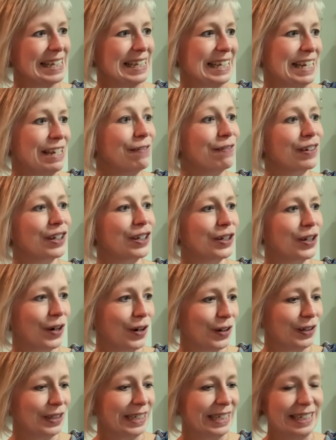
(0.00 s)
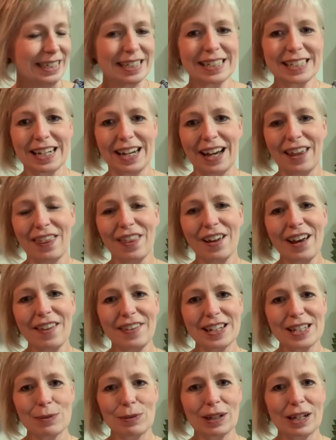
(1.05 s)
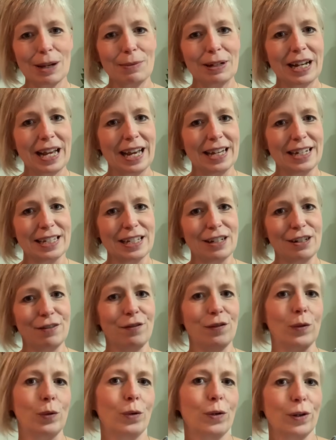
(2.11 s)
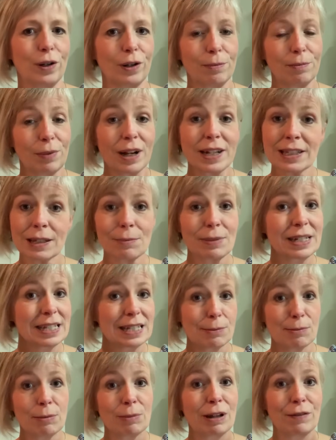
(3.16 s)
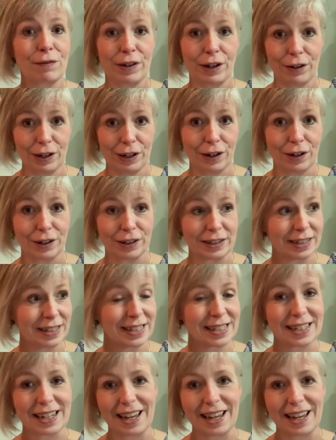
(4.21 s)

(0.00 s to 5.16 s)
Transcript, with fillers: leaf garland. I thought this would come in handy for possibly some of my fairy gardens.